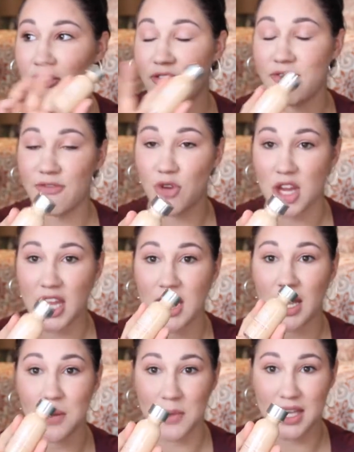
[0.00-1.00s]

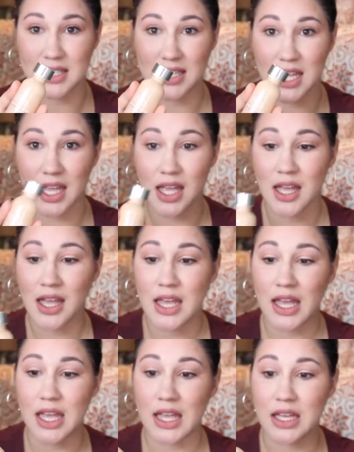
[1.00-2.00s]
freaking amazing,
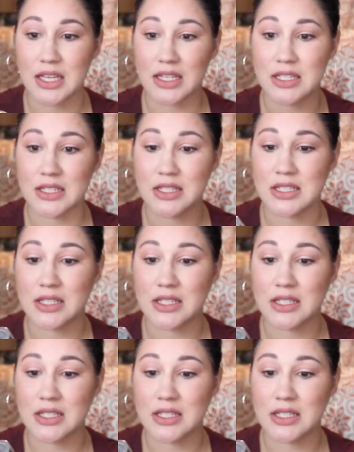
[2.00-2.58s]
and